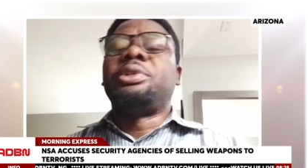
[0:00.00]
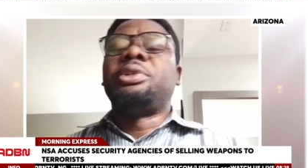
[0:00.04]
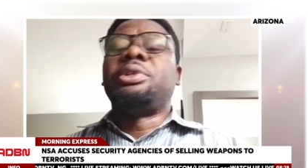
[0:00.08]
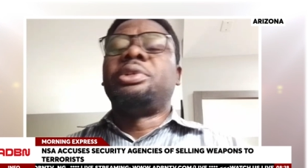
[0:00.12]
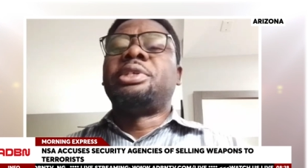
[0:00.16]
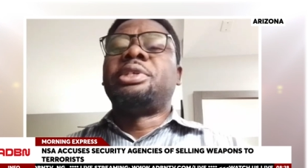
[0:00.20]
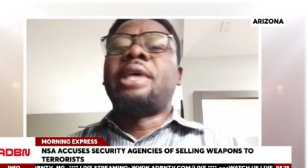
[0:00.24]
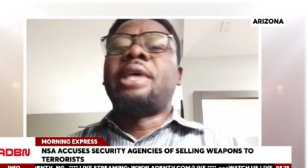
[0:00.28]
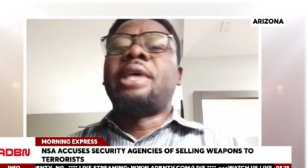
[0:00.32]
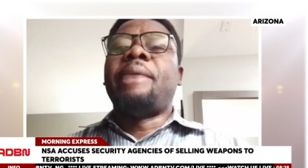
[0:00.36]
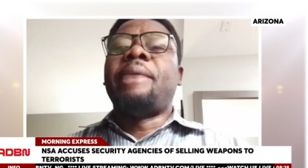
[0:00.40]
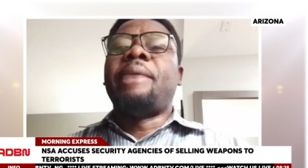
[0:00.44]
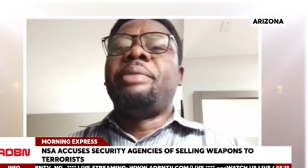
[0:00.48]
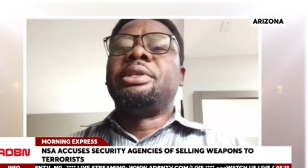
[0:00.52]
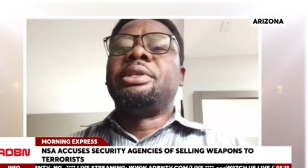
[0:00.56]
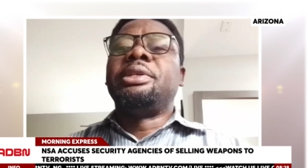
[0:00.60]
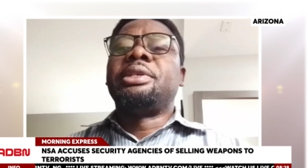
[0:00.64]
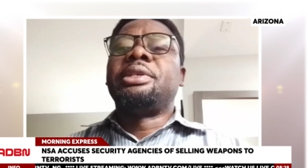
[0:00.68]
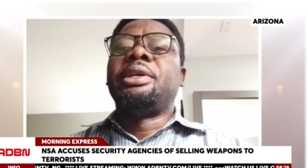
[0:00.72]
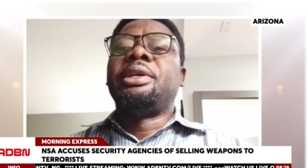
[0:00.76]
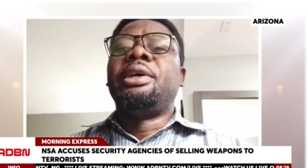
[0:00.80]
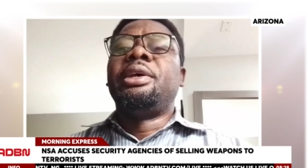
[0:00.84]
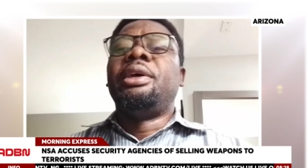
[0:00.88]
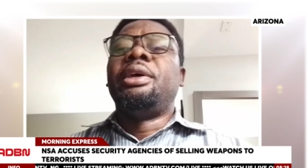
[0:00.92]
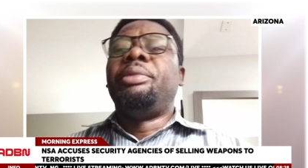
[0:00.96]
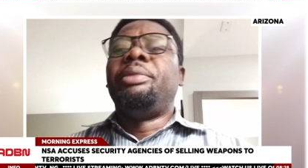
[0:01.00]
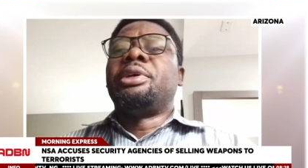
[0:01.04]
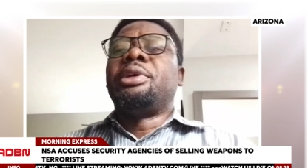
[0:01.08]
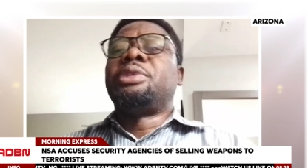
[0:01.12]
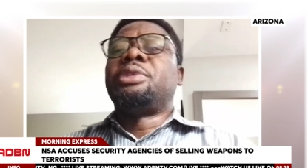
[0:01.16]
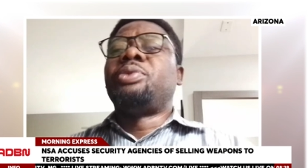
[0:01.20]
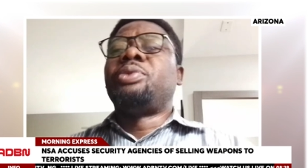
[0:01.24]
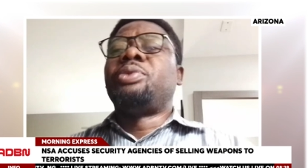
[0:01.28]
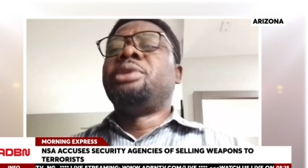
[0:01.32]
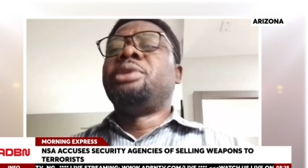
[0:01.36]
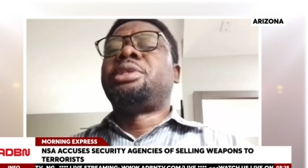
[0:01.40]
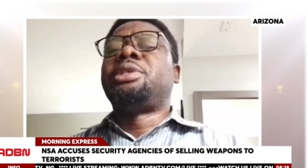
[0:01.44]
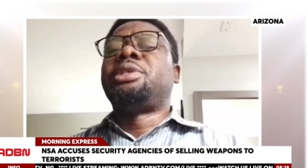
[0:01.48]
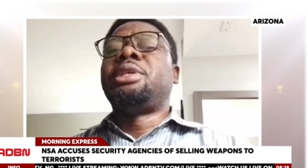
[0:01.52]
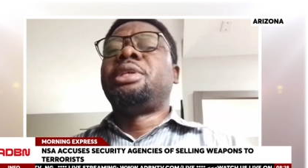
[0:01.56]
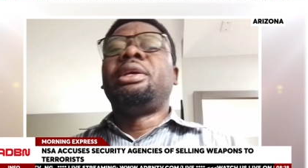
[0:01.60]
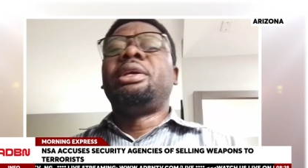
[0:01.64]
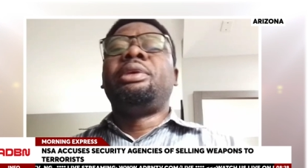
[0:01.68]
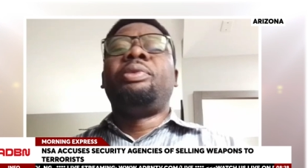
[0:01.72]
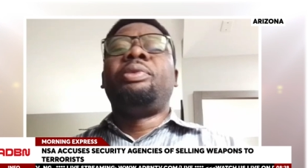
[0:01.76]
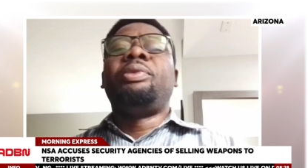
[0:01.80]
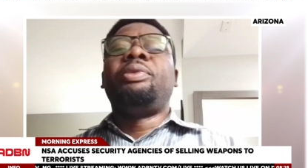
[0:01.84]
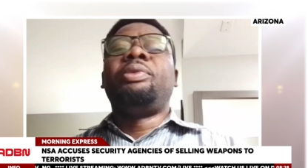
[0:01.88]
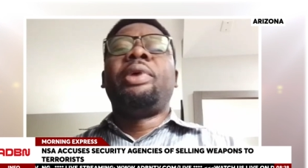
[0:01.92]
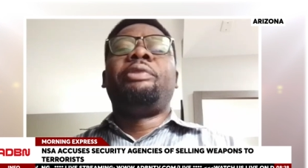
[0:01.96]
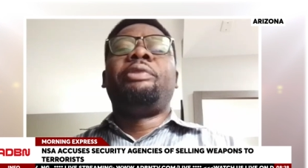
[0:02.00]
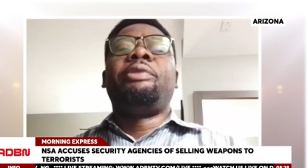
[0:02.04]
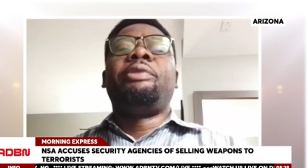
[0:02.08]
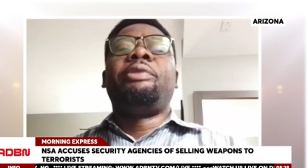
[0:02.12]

That's what's happened. Because when you see